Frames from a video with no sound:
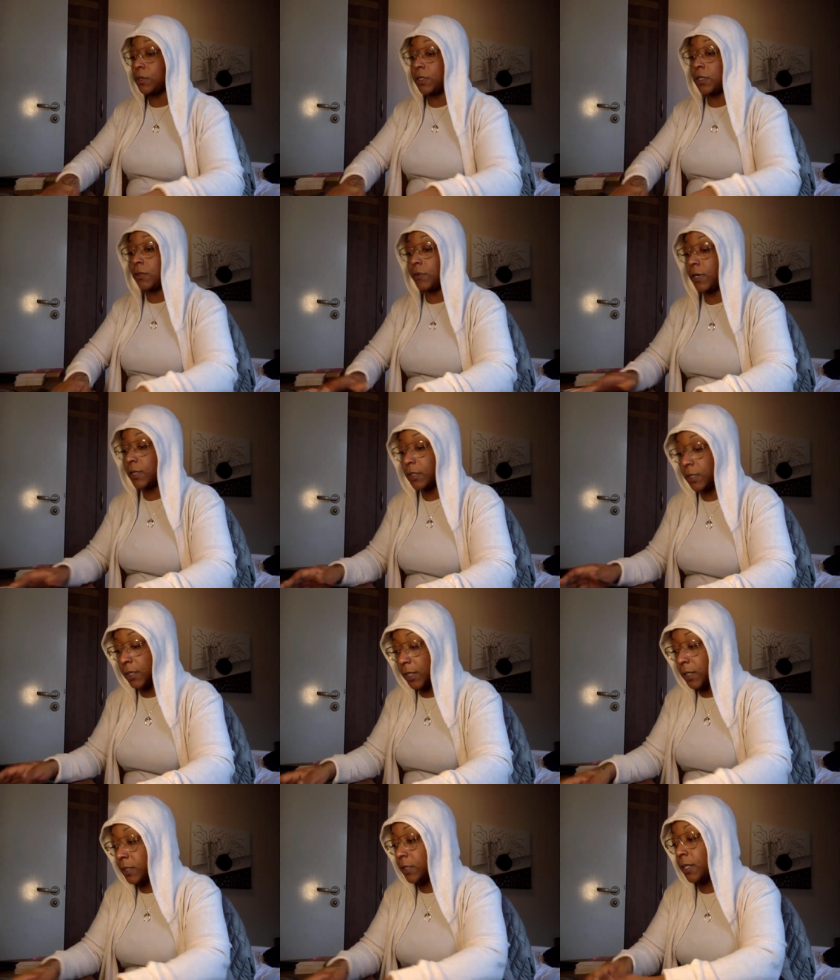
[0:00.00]
see a
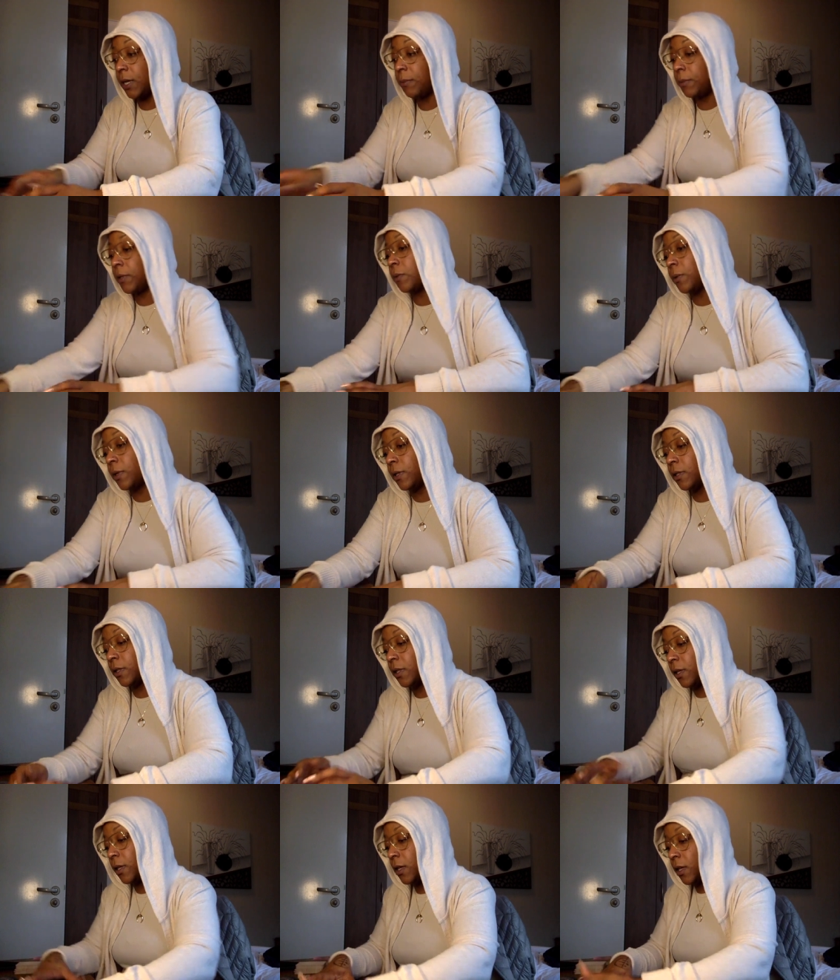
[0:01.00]
reconciliation happening
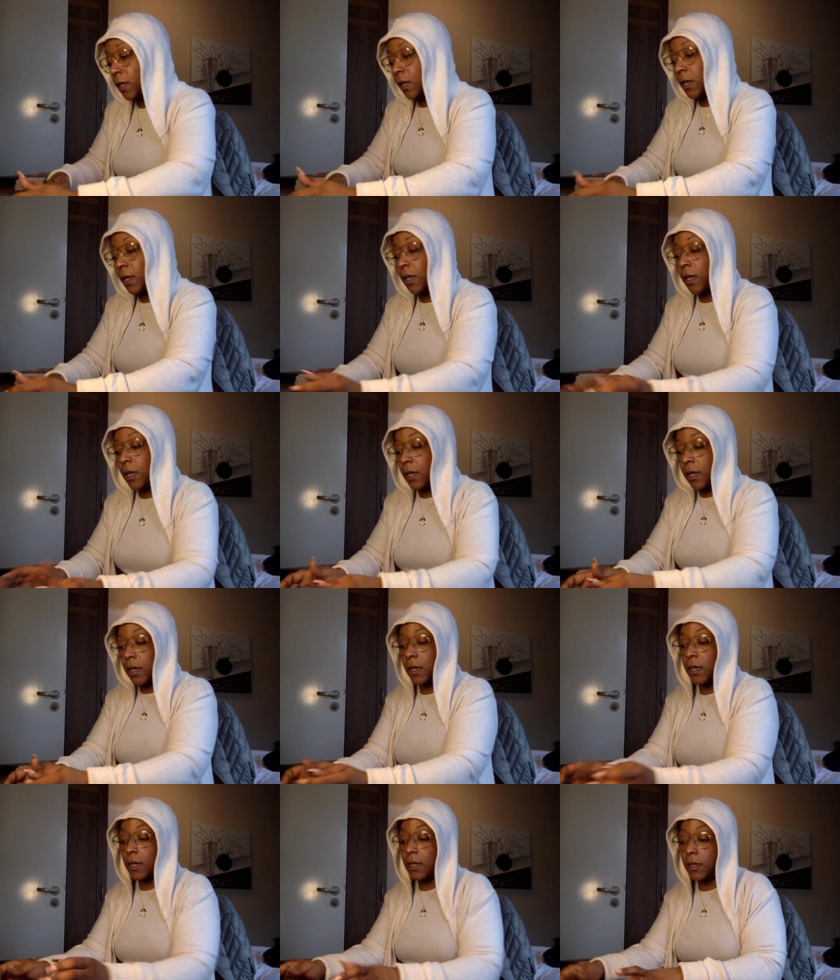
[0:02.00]
with.
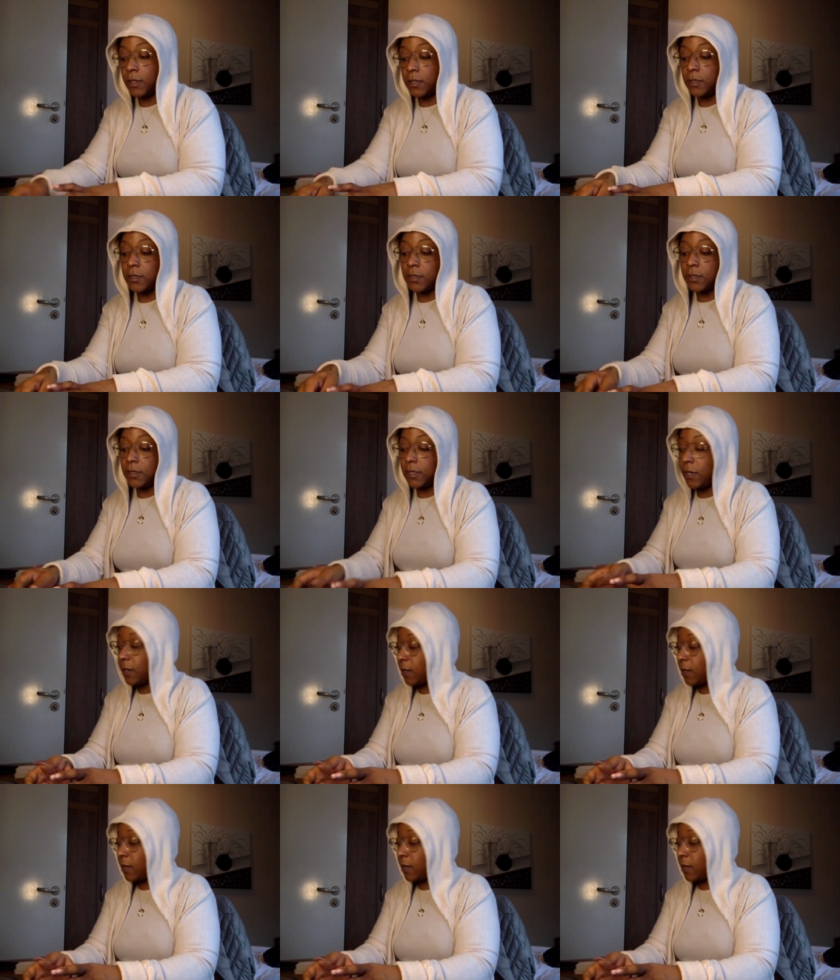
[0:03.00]
And